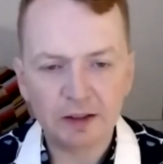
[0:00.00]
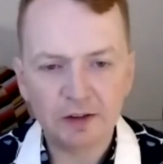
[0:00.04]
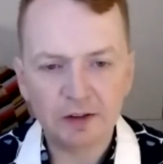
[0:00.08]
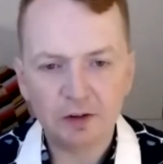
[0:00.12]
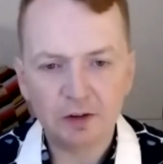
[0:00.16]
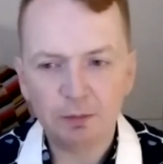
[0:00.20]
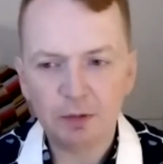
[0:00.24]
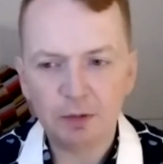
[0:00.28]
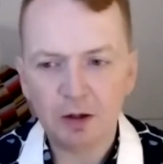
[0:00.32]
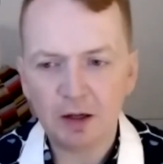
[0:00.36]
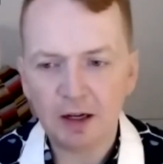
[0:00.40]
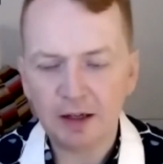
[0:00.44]

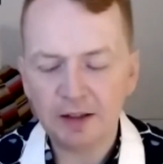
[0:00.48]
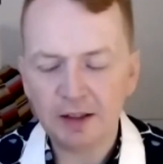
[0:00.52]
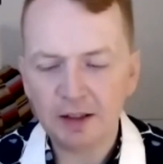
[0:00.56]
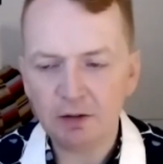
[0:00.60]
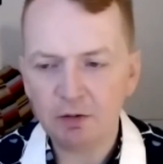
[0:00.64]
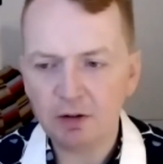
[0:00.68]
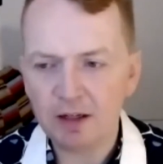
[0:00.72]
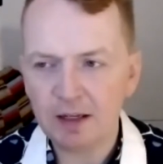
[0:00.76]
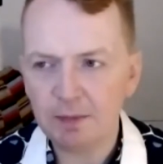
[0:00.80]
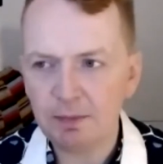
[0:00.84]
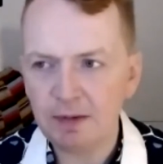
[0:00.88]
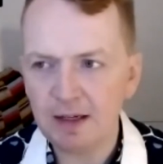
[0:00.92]
So I think
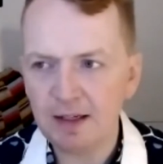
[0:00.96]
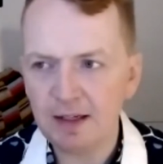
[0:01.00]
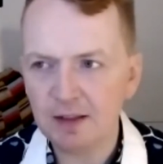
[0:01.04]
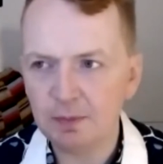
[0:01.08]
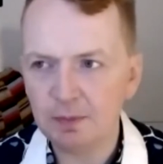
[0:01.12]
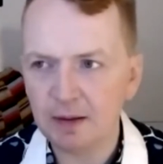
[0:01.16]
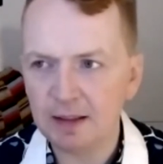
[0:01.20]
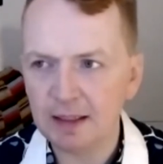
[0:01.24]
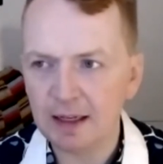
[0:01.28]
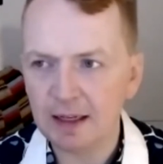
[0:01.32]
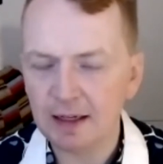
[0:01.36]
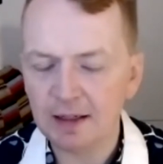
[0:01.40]
what he means
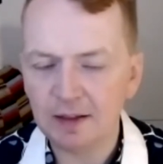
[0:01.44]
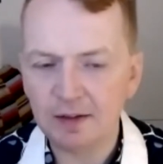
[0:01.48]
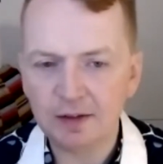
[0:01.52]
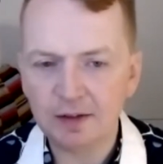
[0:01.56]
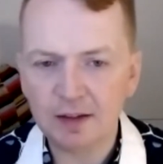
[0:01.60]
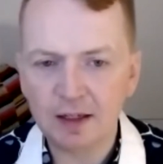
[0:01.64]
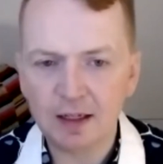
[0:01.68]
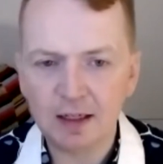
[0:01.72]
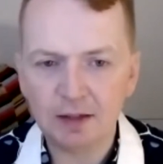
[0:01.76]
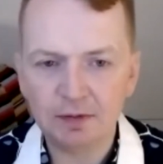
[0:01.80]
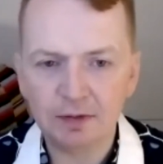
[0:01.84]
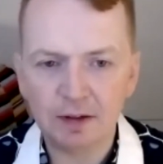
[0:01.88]
by that is
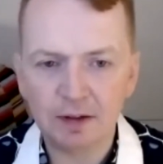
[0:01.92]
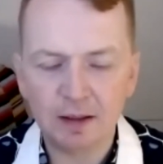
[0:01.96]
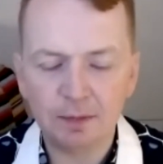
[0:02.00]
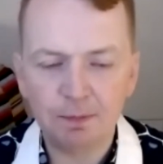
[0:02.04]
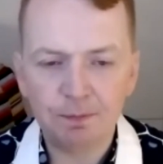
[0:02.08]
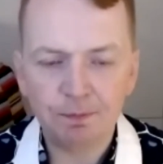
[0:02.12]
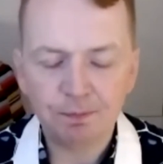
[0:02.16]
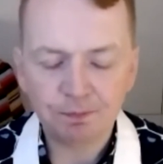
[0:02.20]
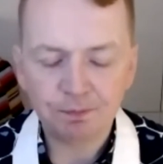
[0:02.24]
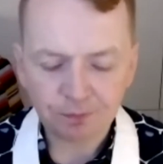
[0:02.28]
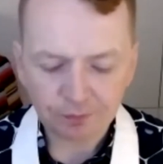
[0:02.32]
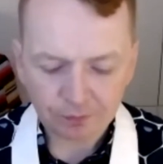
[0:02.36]
kind of
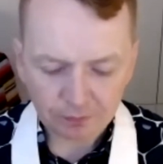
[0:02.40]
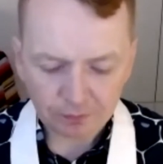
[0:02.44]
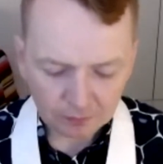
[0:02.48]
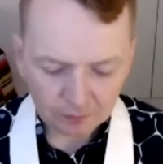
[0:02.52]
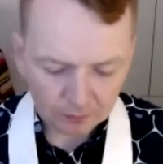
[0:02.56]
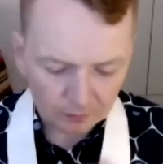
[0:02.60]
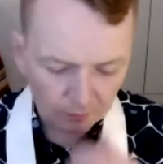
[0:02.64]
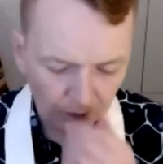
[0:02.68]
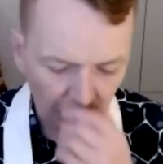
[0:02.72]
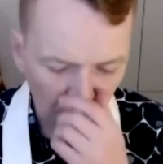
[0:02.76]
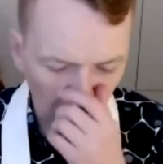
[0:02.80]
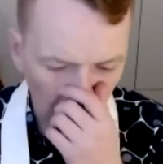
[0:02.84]

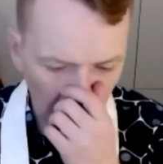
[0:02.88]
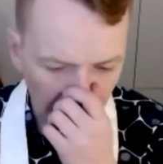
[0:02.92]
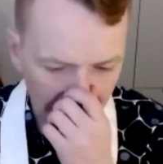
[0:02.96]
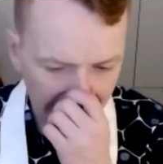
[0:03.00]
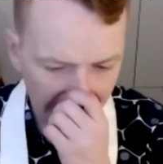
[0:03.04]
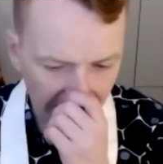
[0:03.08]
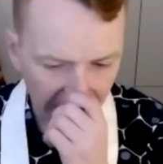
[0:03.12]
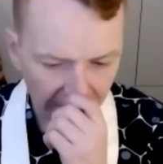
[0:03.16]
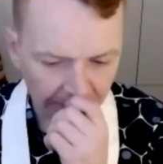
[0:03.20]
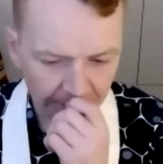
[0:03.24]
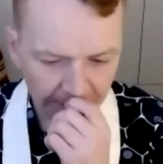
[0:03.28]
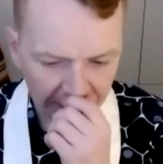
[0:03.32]
what
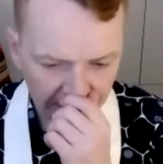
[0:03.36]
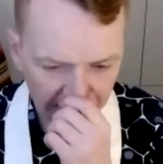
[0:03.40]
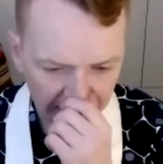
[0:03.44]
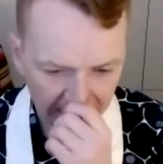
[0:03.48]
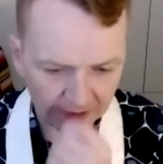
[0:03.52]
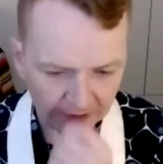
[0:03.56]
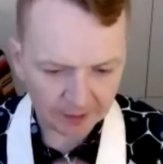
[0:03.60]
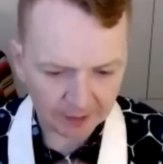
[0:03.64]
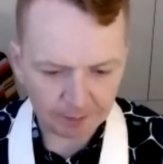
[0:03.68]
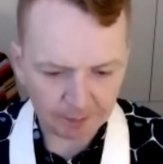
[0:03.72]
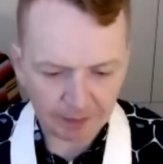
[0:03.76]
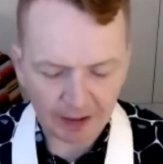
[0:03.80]
he would mean
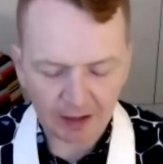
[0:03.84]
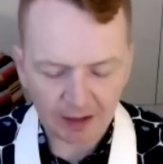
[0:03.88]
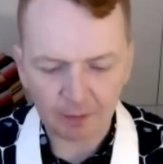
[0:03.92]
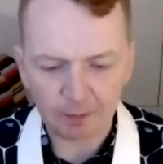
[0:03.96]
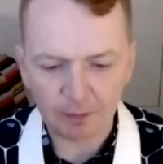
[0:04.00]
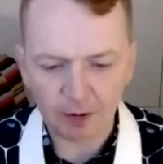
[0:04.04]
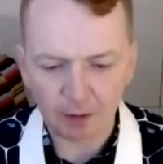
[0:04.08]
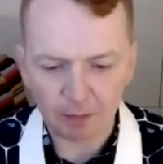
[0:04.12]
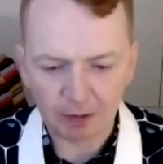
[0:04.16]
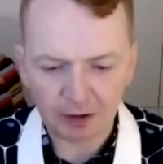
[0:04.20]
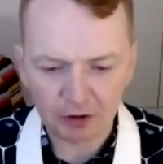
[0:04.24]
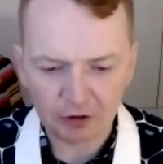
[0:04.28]
like better
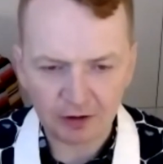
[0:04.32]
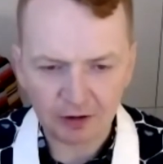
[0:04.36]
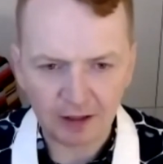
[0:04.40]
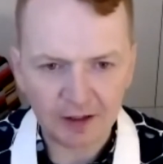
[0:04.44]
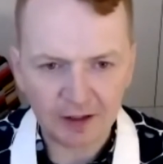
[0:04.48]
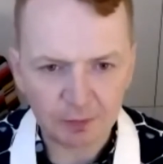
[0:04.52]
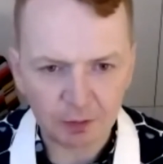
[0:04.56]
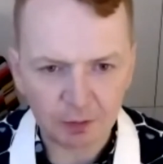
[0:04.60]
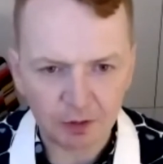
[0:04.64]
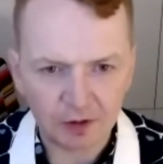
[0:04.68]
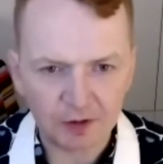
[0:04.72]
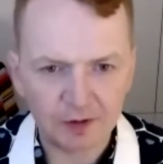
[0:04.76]
public
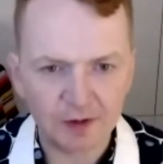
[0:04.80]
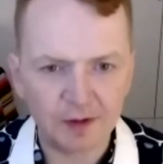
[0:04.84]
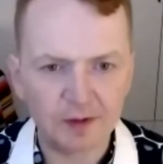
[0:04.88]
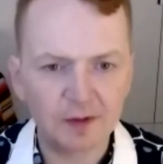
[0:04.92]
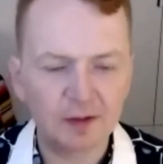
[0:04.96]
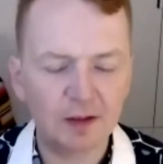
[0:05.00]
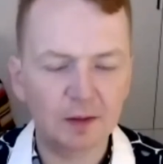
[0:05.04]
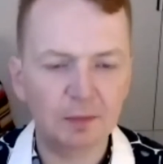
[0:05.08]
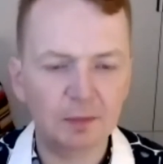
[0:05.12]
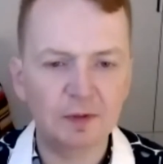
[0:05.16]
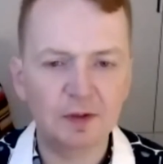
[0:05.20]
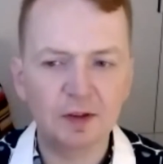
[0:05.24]
transport
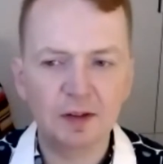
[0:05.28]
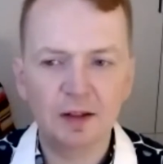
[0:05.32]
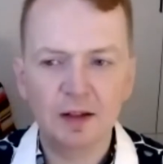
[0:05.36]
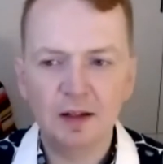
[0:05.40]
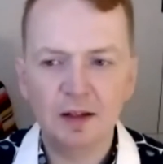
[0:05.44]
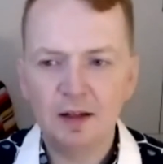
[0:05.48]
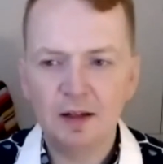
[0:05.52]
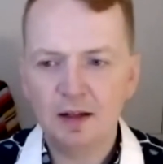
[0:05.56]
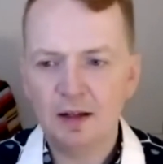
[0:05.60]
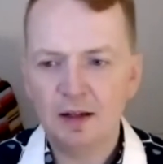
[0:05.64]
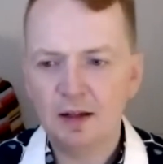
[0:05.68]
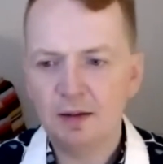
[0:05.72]
systems,
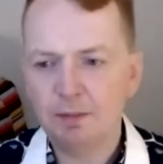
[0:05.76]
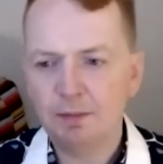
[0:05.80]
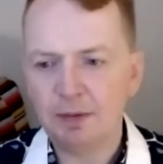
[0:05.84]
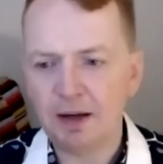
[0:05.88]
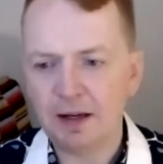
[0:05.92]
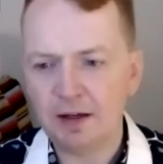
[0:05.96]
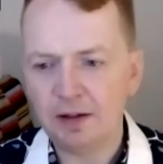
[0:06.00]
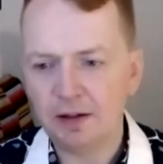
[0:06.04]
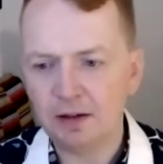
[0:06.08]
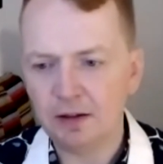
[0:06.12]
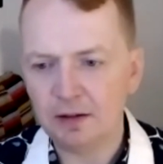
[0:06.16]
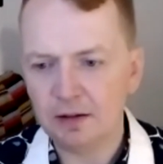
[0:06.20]

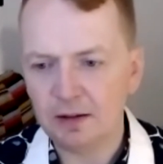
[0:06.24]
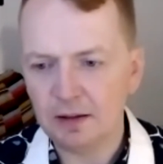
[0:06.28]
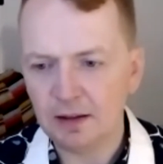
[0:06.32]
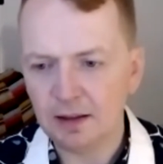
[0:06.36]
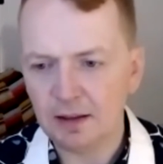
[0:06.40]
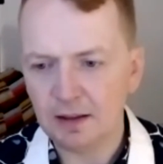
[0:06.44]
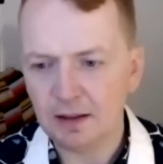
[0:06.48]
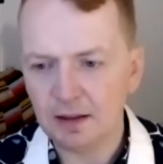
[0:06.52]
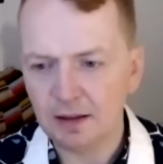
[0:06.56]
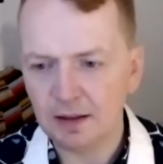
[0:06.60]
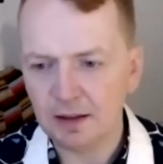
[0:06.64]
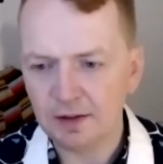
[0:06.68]

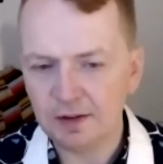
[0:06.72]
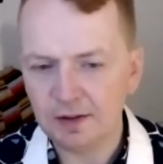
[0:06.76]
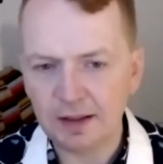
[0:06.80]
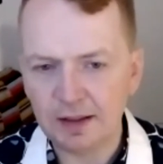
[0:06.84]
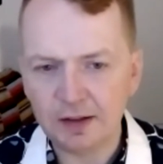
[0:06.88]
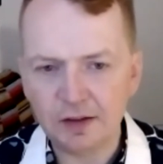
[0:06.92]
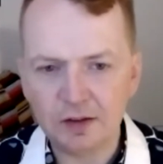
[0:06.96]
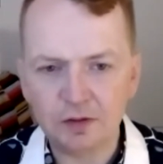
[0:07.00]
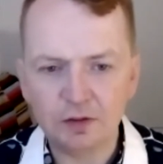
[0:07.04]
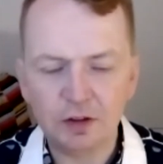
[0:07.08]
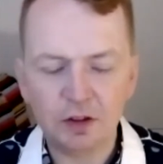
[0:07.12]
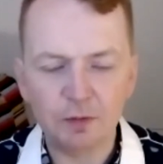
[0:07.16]
better
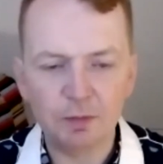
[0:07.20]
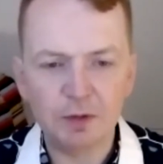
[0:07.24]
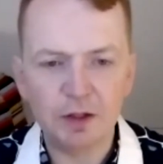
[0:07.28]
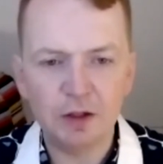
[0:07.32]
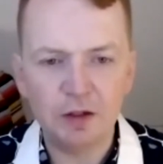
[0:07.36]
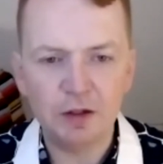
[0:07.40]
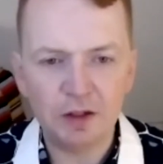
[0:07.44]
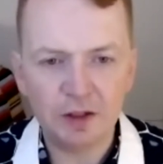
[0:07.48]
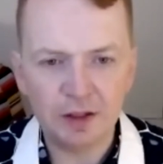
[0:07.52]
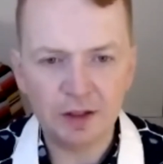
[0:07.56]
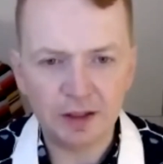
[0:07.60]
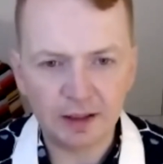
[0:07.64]
sense of
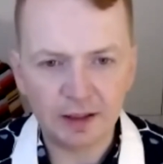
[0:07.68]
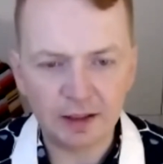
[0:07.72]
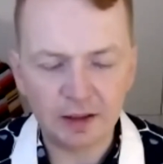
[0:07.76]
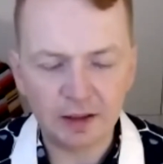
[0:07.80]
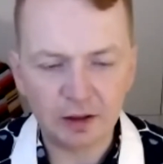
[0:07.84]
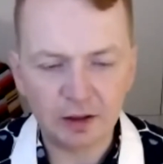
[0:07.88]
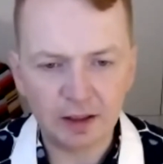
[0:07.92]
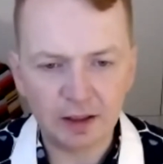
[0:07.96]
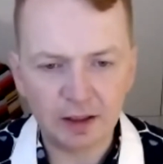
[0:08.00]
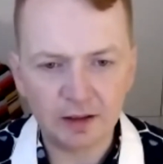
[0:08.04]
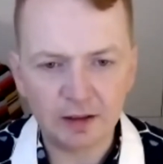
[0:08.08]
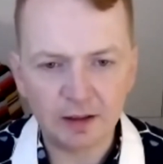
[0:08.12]
community
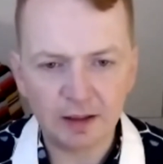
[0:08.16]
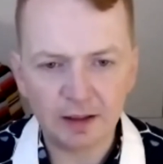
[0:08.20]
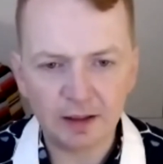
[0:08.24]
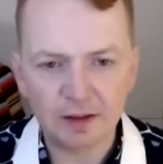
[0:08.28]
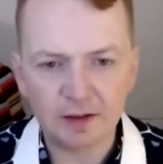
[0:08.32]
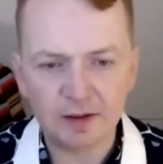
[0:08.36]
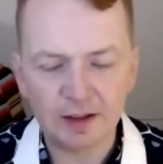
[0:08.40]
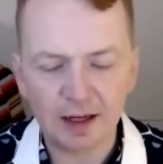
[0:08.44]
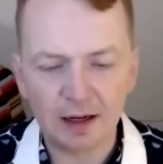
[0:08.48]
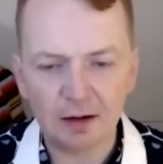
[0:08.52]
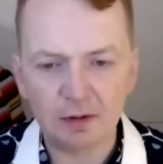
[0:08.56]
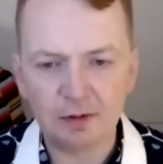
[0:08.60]
in
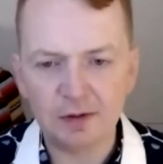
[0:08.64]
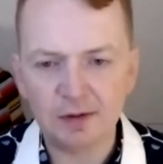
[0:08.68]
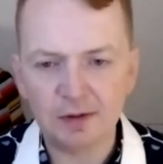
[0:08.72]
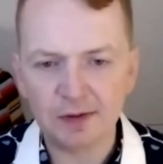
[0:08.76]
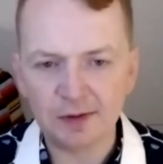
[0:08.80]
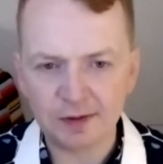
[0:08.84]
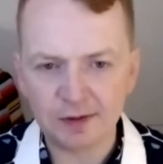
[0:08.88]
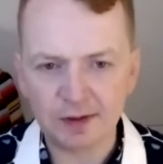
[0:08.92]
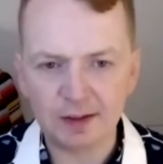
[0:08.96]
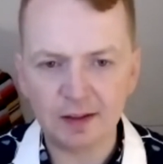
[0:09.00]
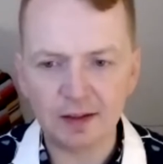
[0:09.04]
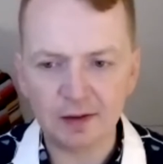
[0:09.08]
towns and
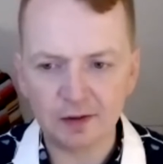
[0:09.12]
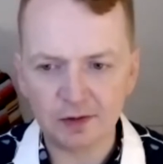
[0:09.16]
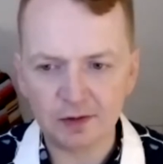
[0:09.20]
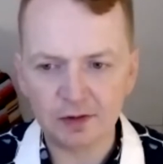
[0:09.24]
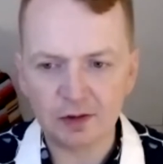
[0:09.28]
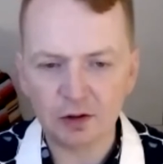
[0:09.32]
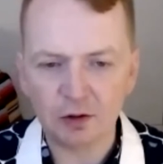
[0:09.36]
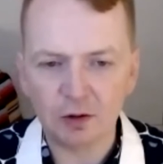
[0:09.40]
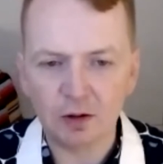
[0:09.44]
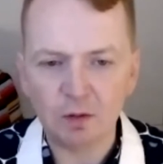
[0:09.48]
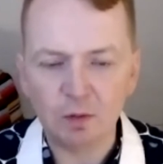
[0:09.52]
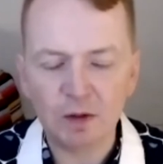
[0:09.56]
cities and
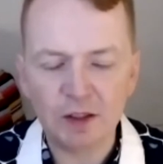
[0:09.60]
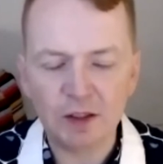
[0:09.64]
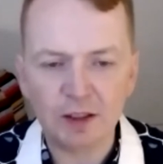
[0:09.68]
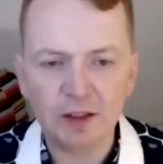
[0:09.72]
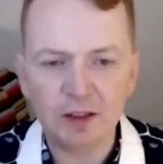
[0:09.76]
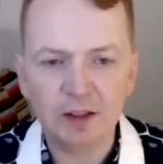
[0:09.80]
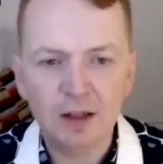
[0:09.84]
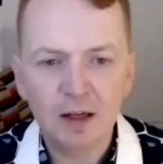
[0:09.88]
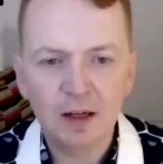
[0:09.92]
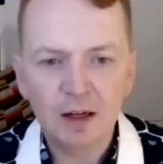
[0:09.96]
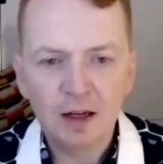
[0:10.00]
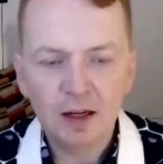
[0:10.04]
so on, which I
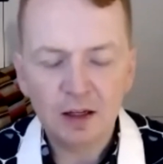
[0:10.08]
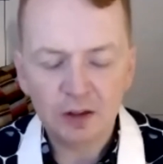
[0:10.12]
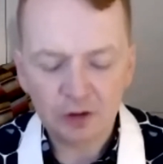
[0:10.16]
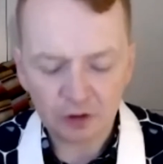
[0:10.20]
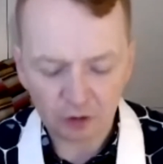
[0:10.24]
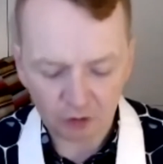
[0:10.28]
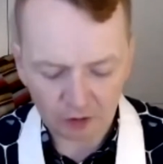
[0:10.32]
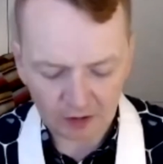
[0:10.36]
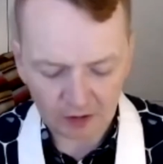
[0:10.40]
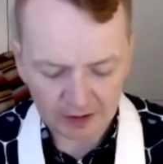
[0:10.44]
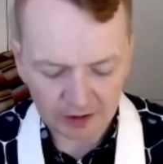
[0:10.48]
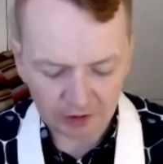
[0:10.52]

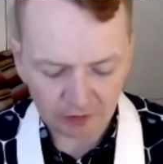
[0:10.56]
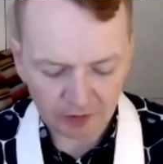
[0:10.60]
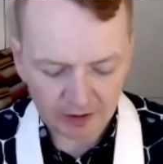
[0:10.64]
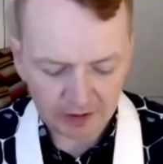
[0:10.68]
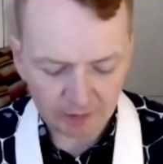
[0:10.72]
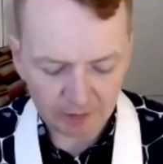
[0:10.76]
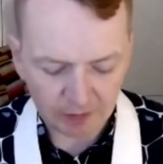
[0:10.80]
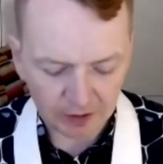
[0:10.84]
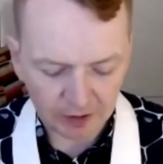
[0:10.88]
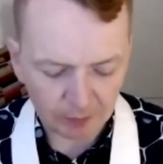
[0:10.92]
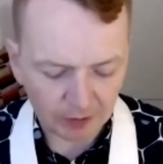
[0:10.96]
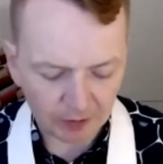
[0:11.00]
totally agree with.